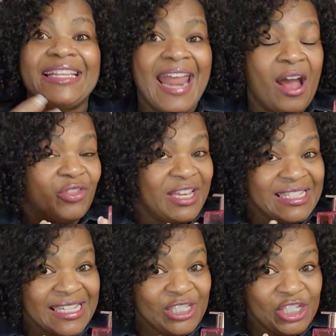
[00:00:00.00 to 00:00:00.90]
Now
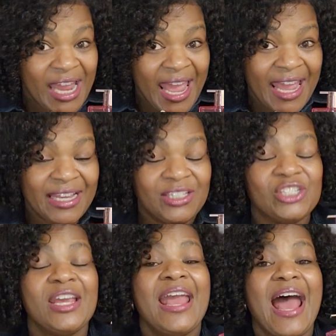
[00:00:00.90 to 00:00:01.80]
this has changed.
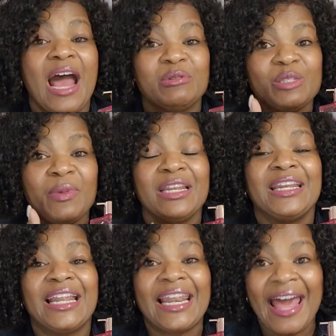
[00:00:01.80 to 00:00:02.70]
I'm smelling
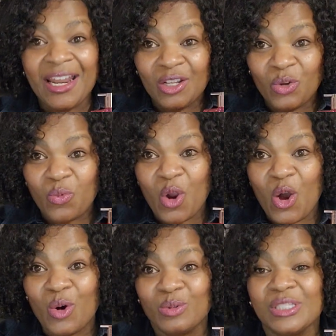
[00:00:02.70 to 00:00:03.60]
a lot of the
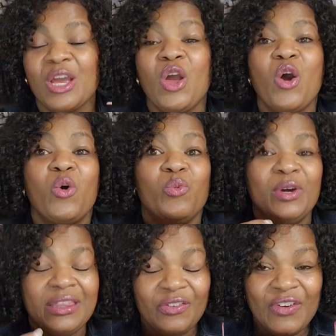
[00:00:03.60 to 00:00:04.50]
rose
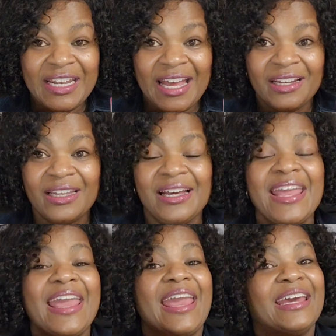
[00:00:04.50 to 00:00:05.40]
with the vanilla
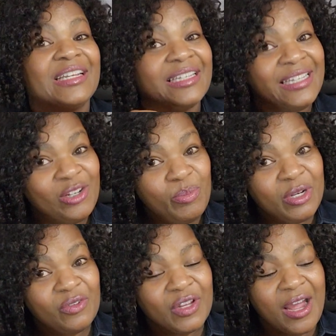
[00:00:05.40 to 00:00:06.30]
and a little bit
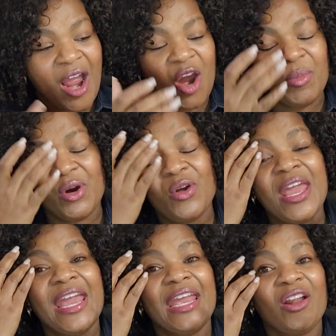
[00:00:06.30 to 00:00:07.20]
of the caramel.
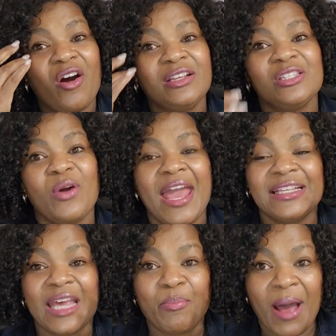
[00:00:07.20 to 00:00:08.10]
It also
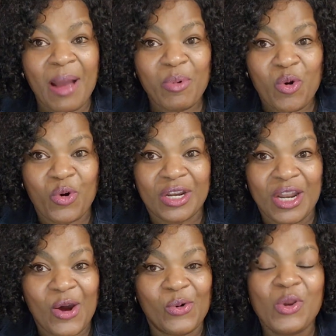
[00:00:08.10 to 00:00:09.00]
has a popcorn
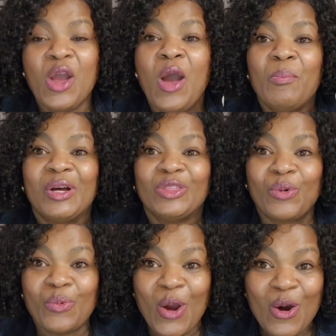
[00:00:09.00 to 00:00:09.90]
note, but the
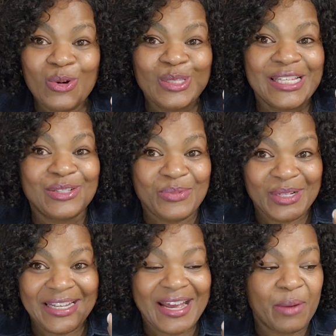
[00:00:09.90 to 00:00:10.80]
rose is
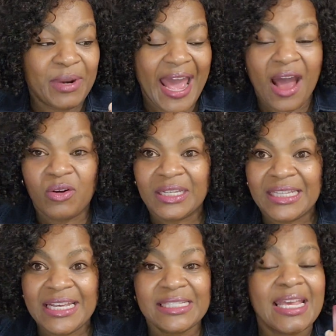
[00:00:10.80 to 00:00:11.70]
really coming out in
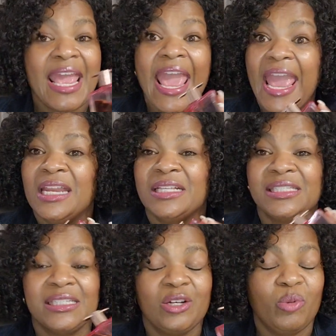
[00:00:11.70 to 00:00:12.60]
this and it's
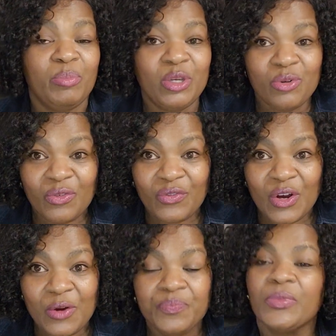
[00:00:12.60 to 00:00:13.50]
still
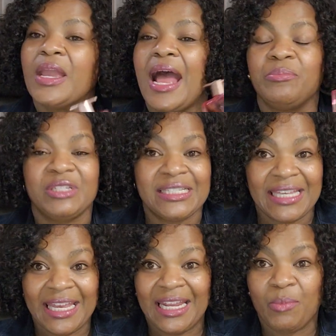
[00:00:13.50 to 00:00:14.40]
beautiful. I'm just
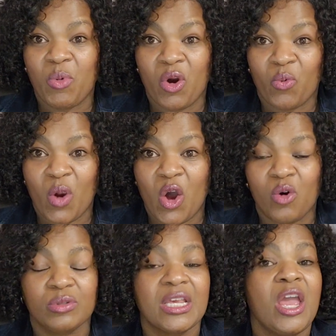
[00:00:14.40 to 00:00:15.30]
getting more
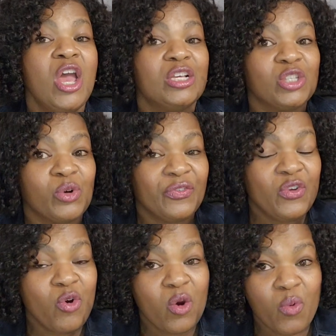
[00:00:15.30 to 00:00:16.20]
rose. So if
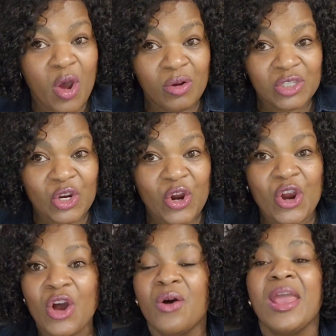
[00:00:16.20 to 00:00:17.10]
you're a rose
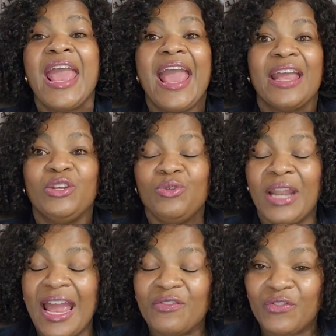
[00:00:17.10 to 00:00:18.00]
girl and you
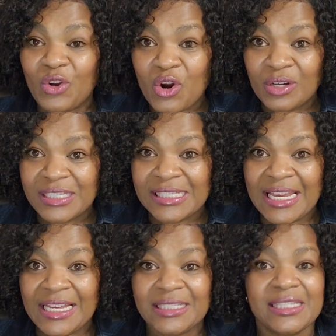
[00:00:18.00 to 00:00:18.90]
like floral
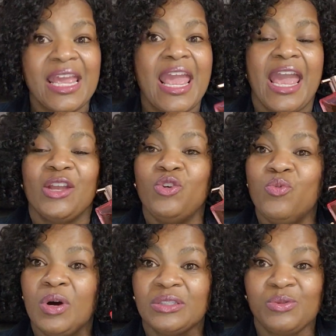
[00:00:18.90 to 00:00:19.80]
scents and you
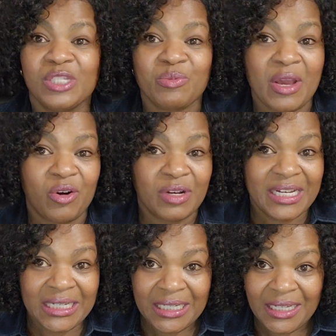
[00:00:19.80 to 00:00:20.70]
want to smell
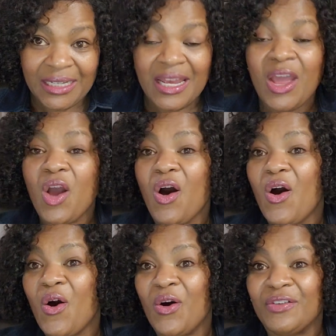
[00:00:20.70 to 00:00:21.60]
good
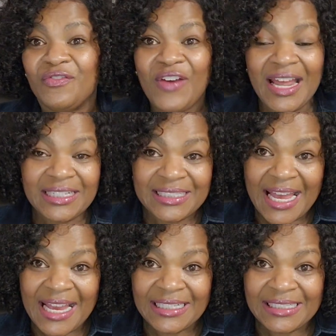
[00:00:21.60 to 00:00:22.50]
on
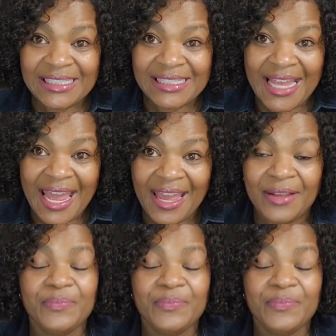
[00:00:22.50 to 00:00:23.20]
Valentine's Day,